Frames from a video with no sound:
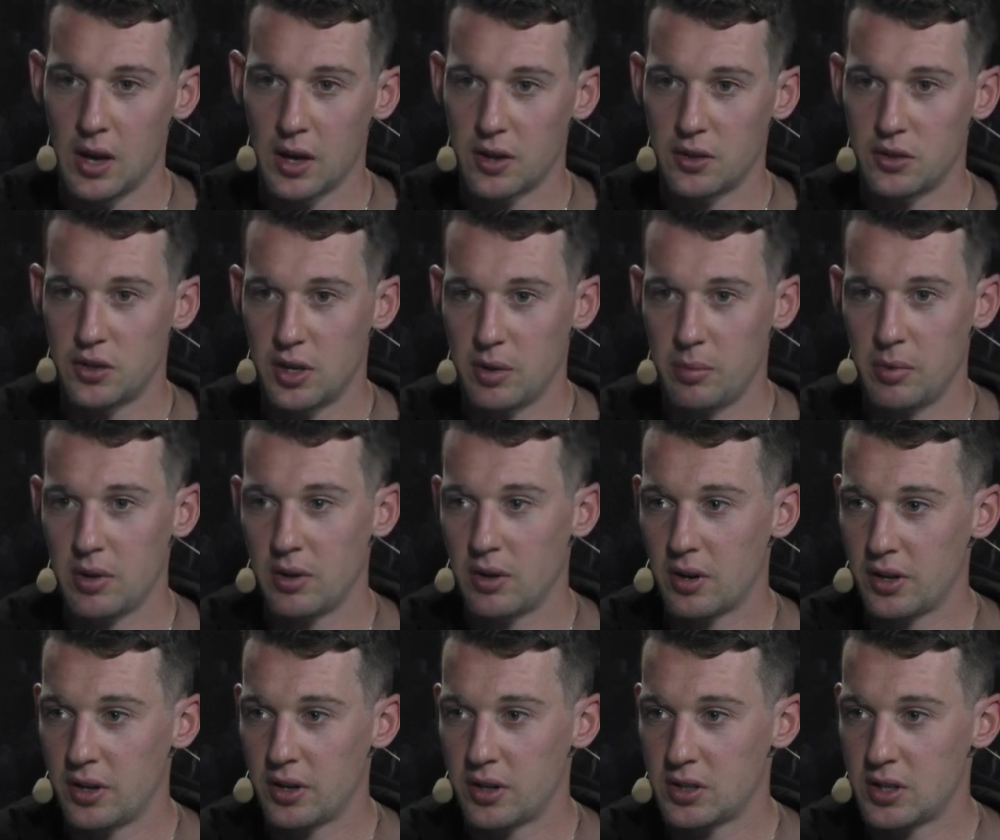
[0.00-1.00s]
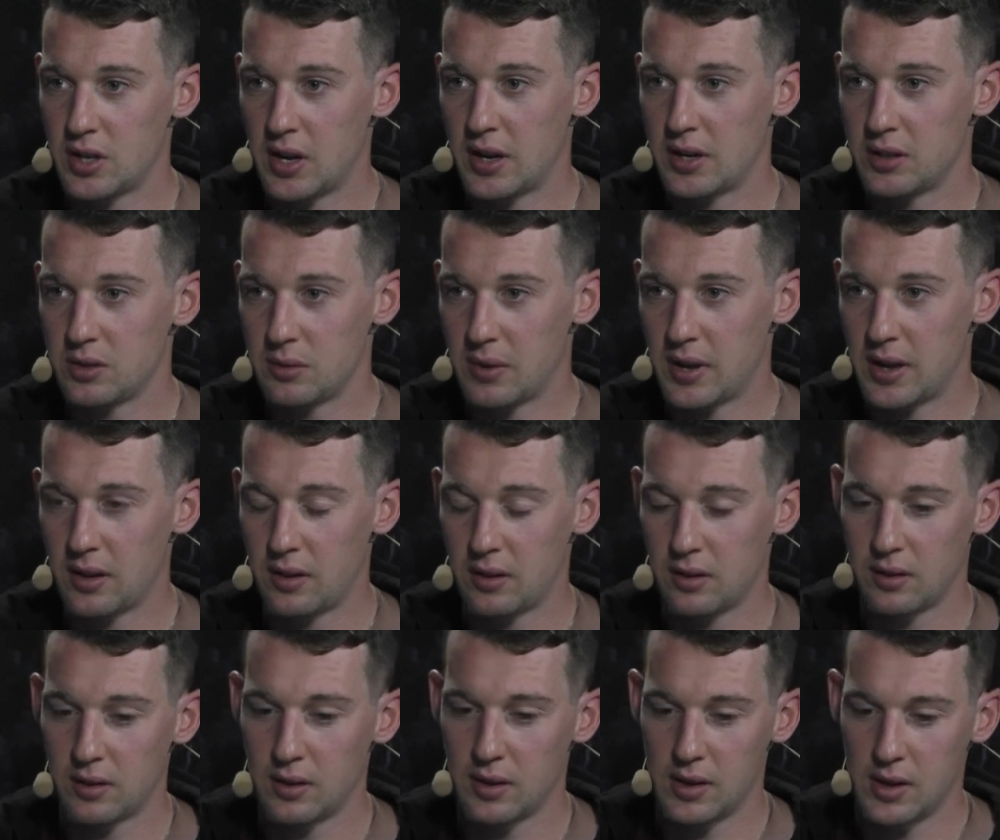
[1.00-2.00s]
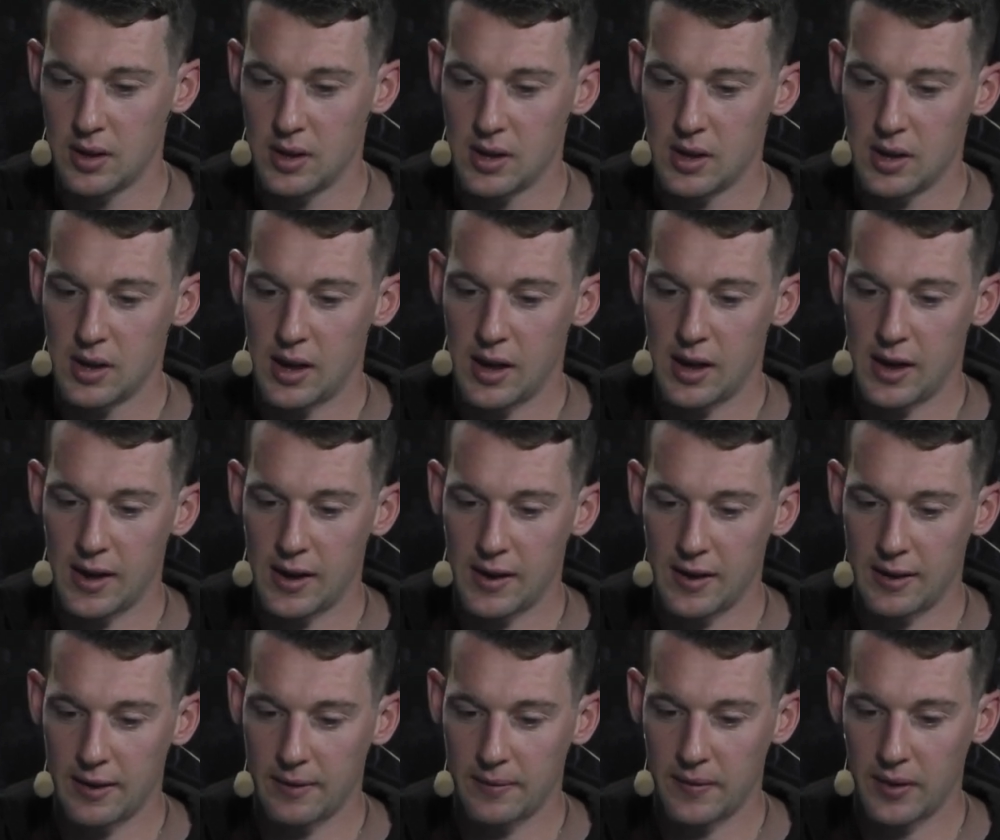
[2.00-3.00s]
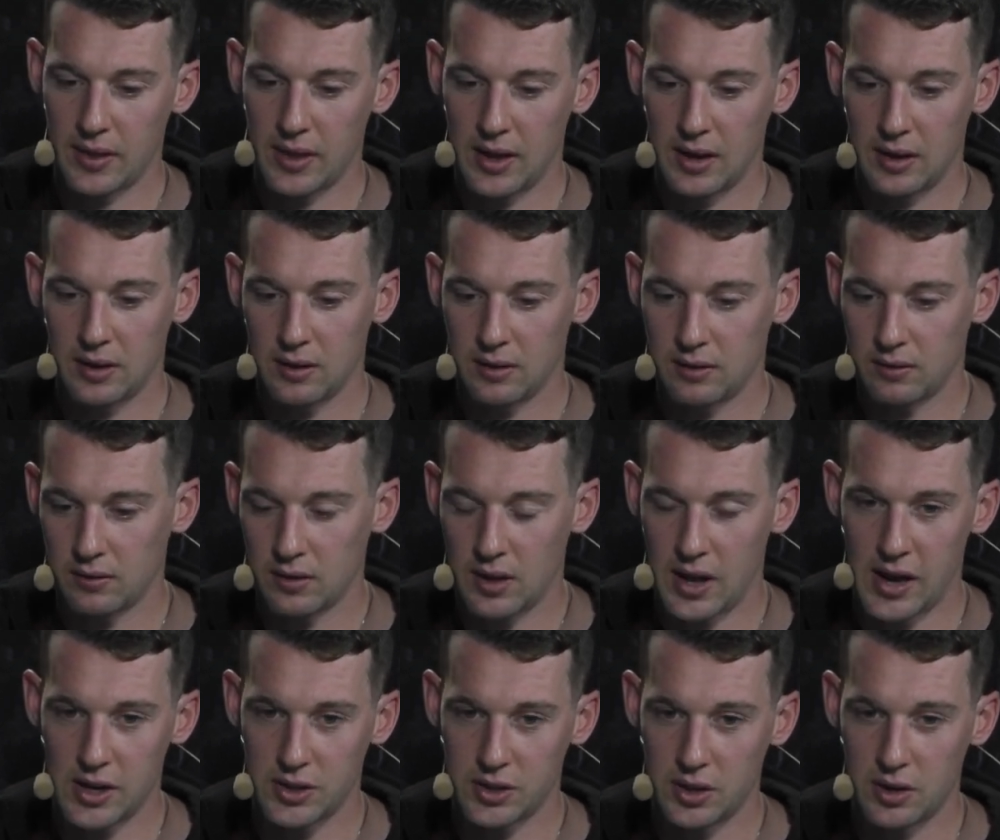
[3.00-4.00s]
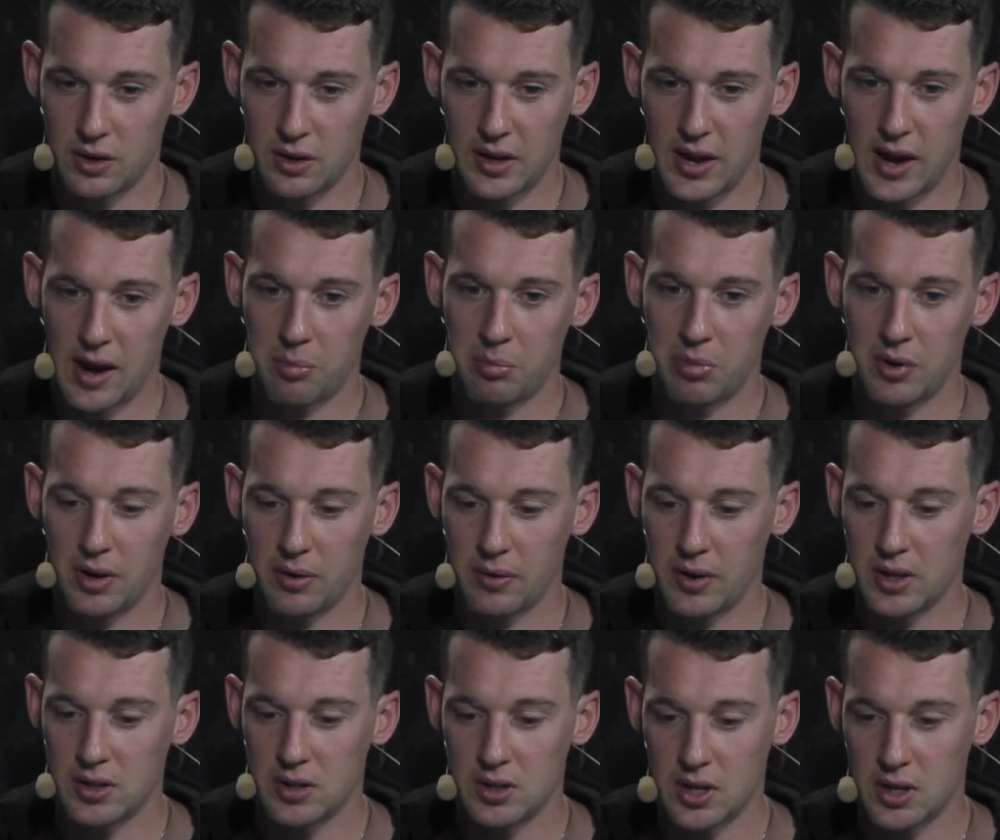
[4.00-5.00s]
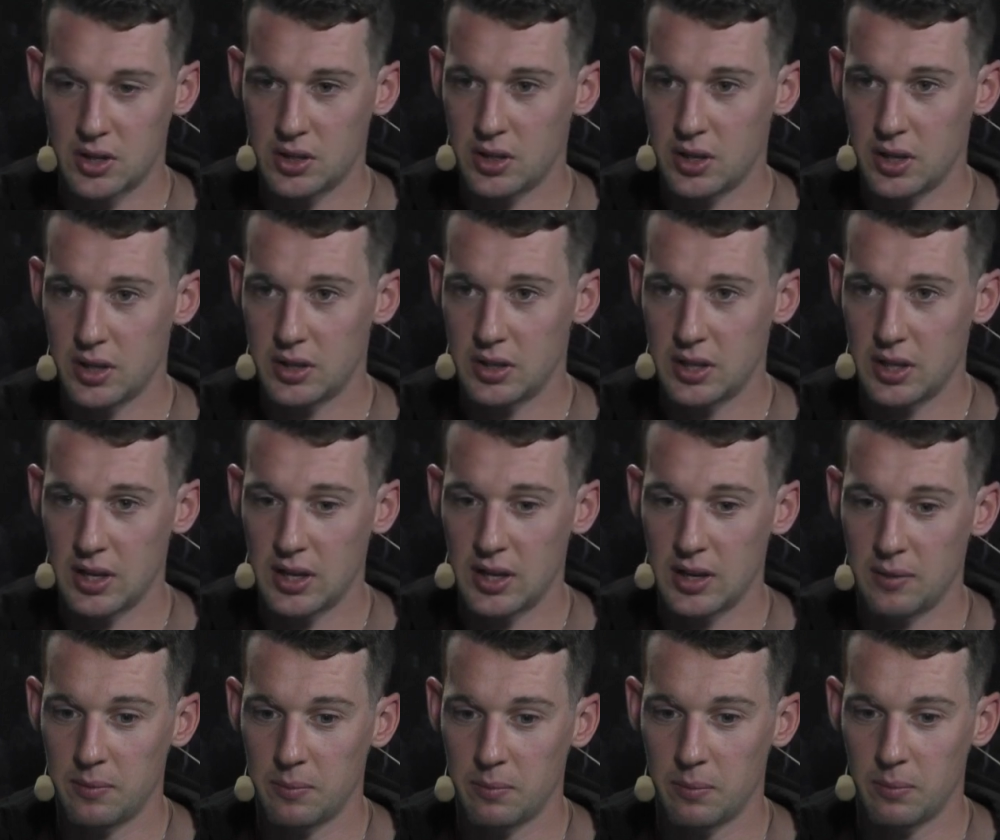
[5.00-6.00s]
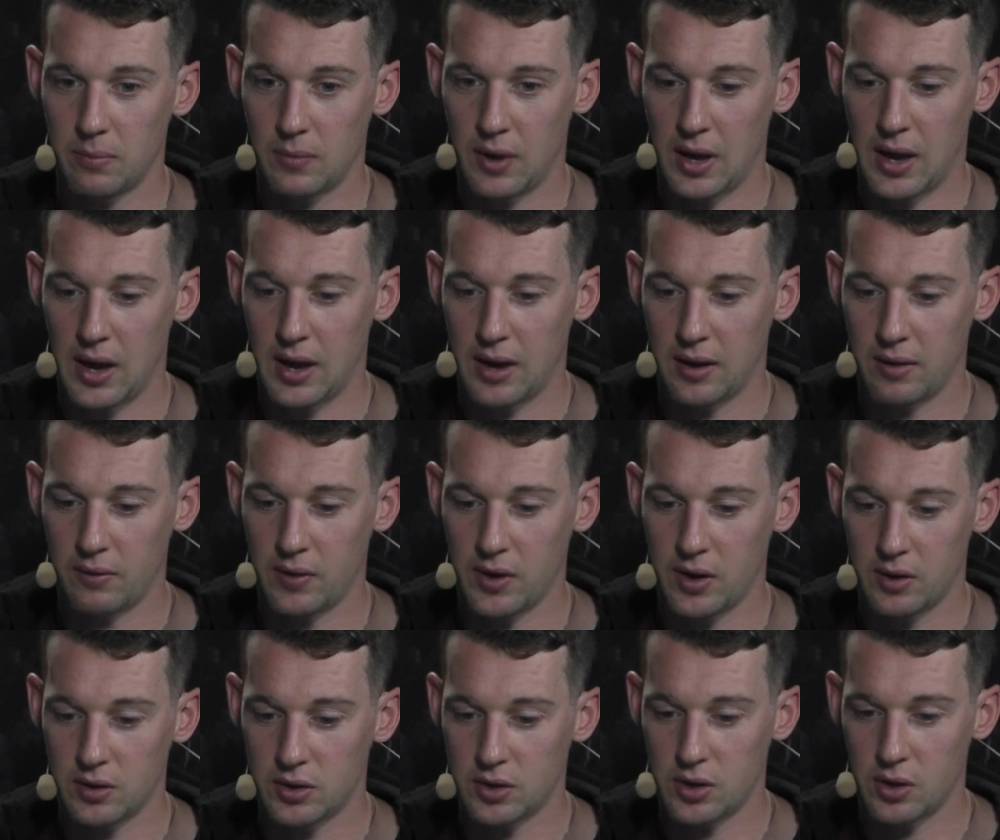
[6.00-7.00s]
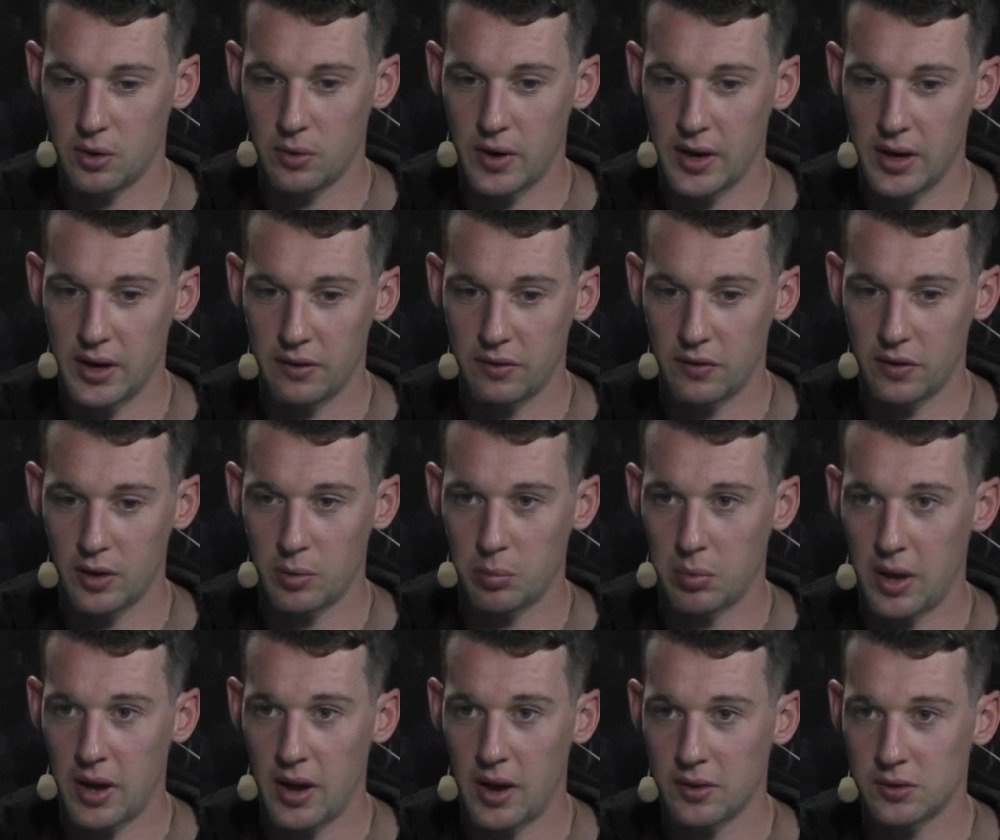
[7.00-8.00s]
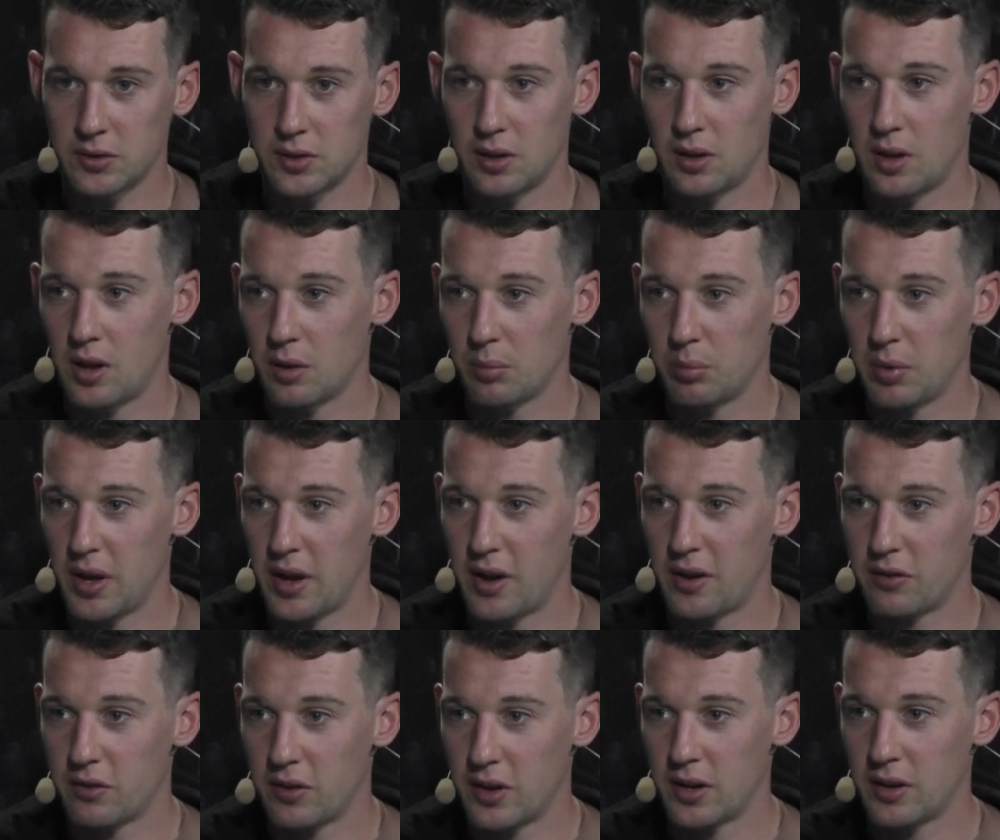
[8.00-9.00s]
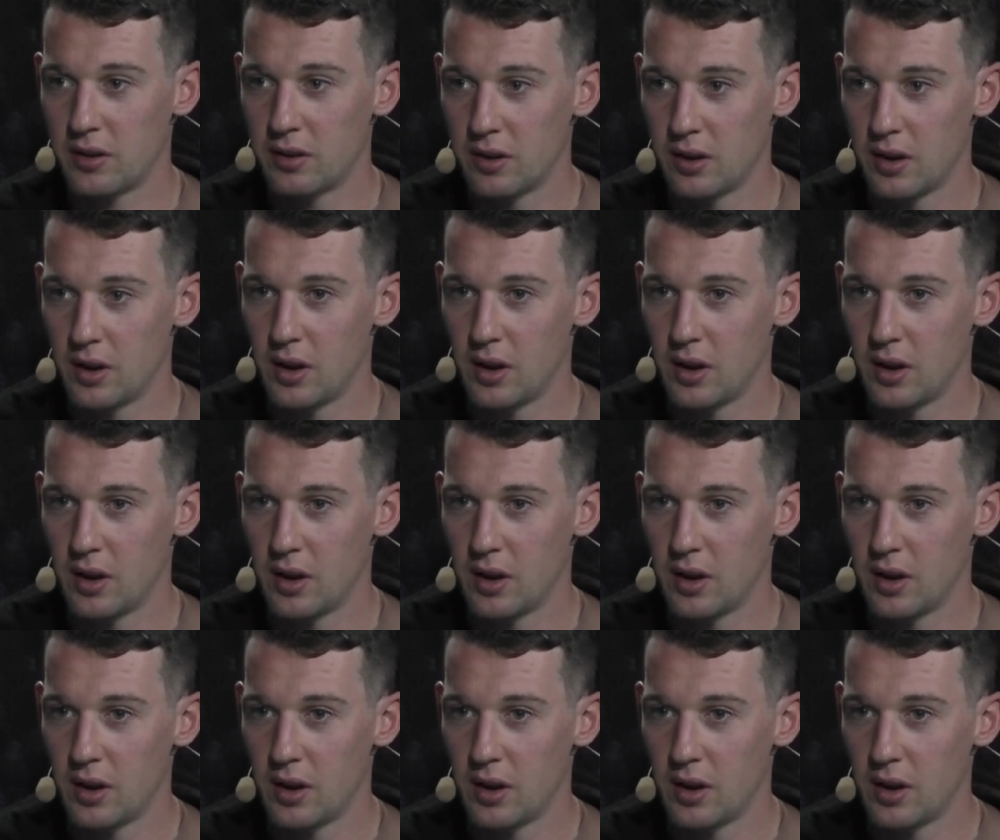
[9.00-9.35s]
contribute on your side as well. And then last year at Tappara, we had such a good team, and we were so ready for playoffs and a long playoff run.